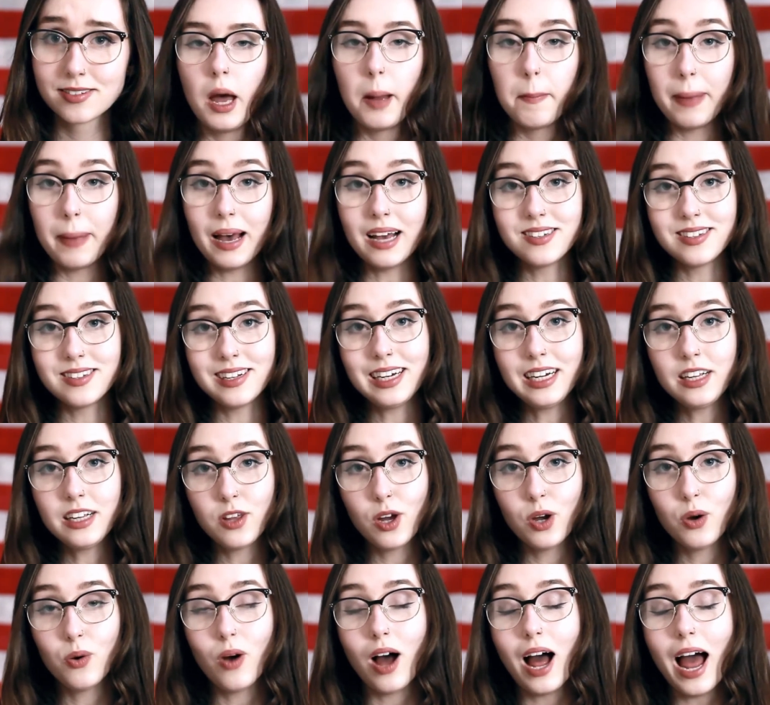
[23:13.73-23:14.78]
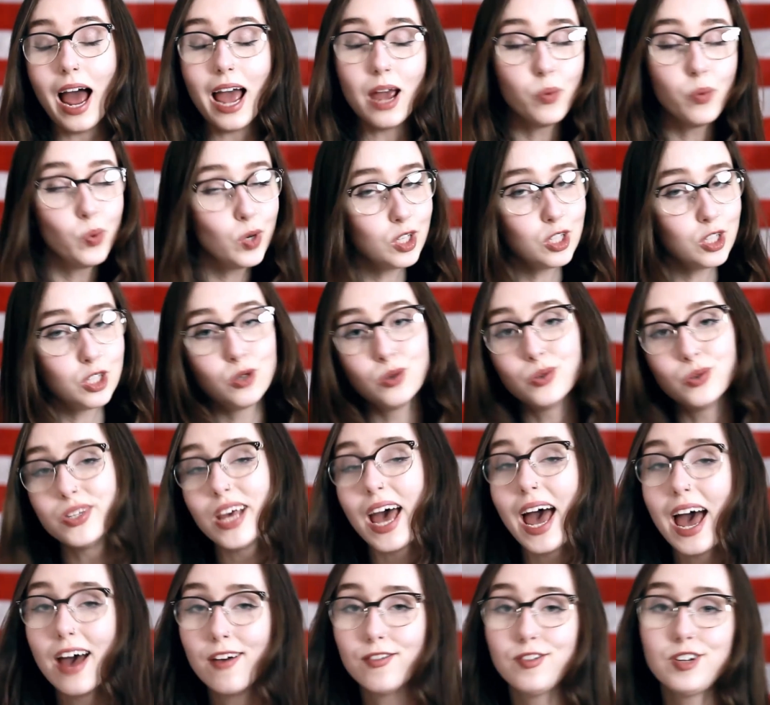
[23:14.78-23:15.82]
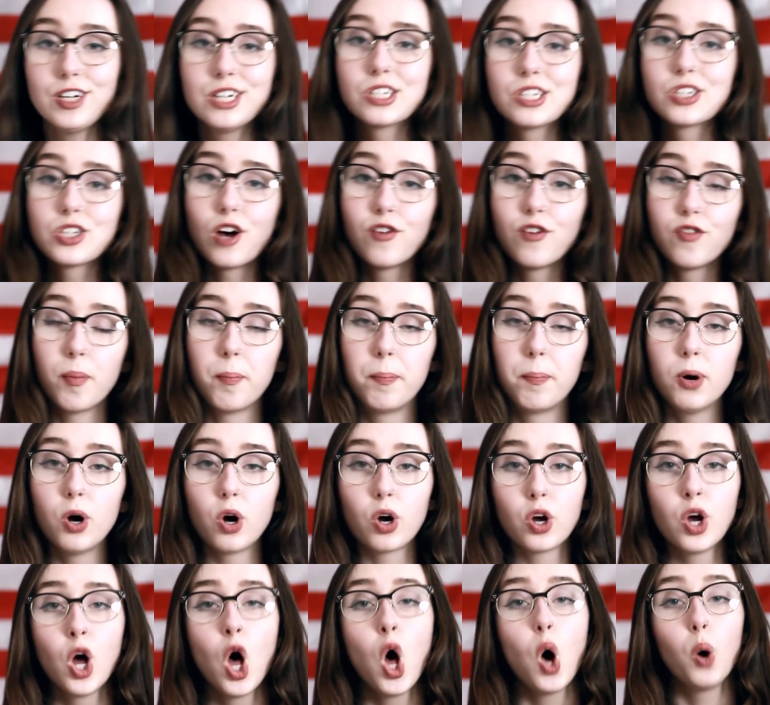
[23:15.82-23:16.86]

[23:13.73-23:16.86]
Personally though, I wouldn't use evidence of a book